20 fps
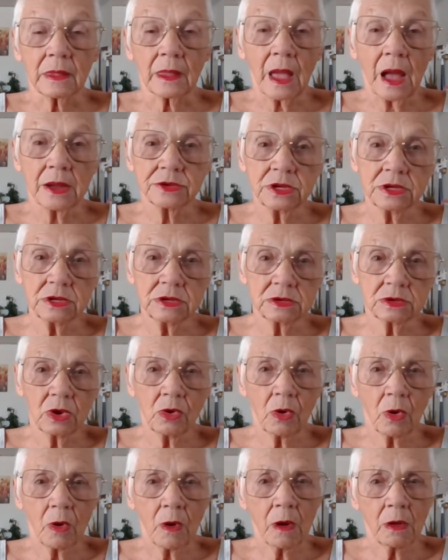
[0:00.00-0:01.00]
I didn't
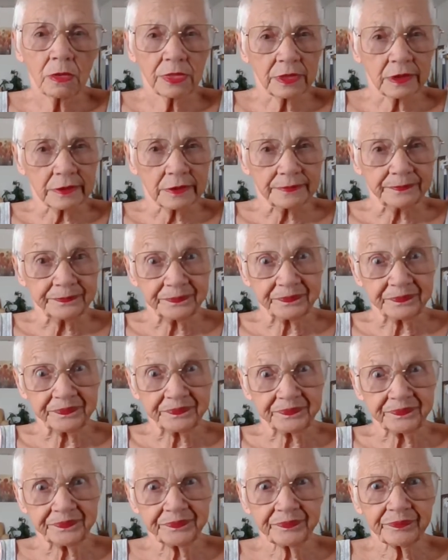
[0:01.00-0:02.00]
know all the
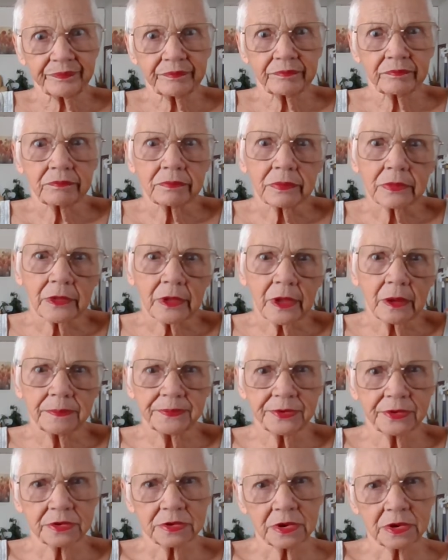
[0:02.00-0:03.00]

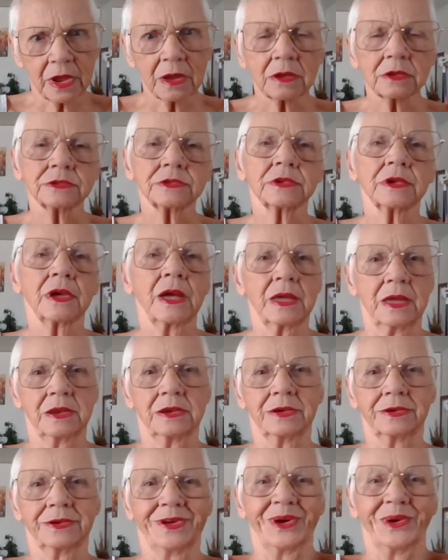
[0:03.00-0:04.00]
ups and downs I had
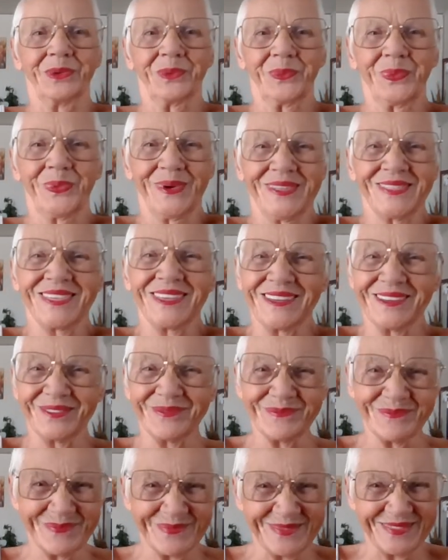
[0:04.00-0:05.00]
to go with
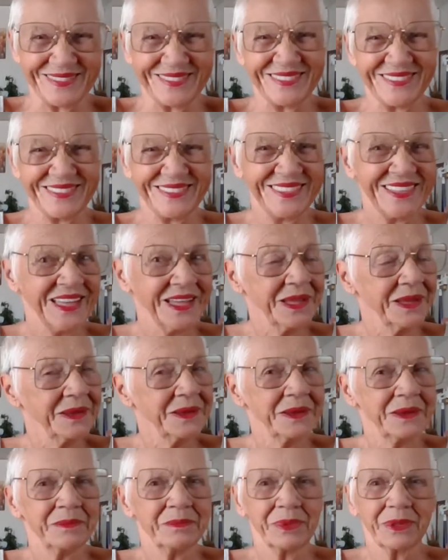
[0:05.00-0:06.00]
him.
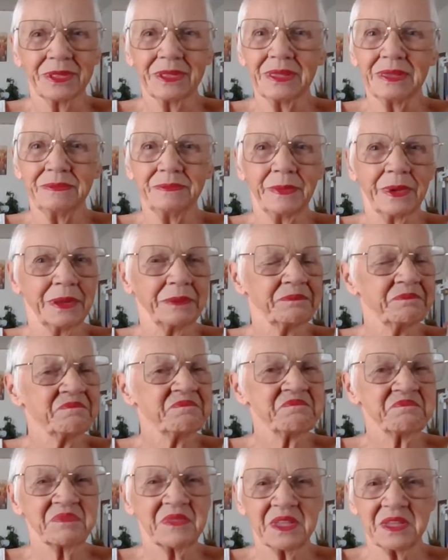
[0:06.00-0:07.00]
Believe me,
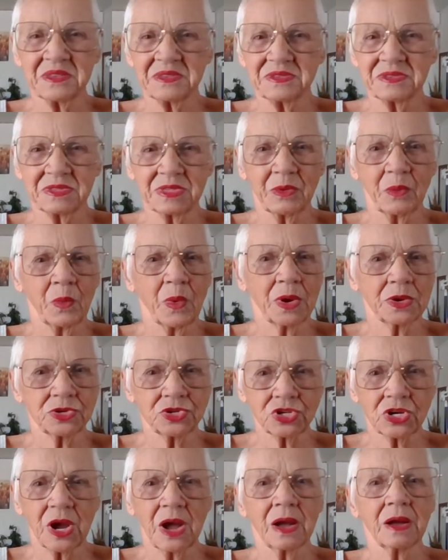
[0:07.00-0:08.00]
he's the one
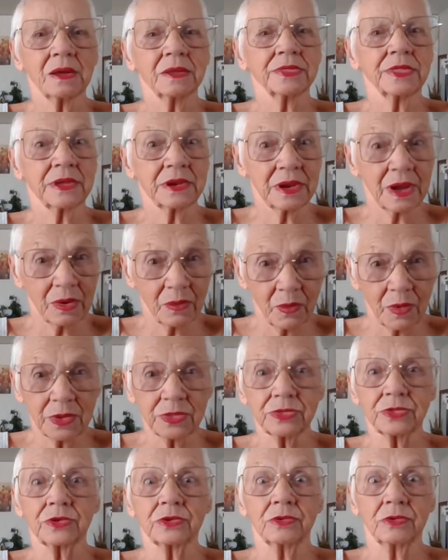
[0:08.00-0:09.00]
child that I
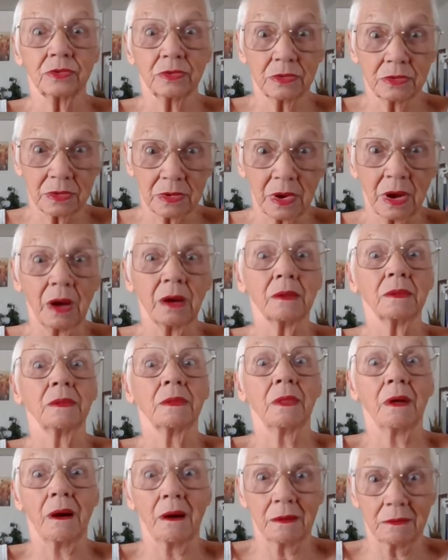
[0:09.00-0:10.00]
went through a
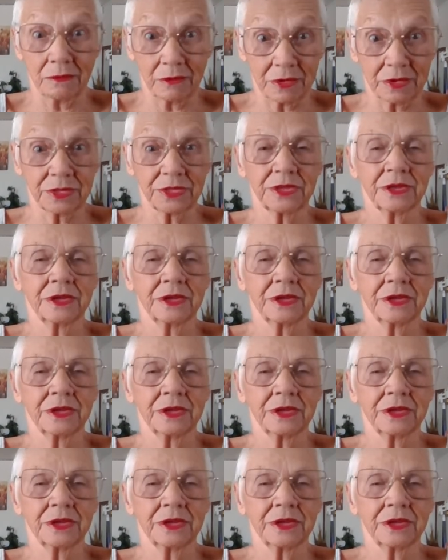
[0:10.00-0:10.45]
lot with.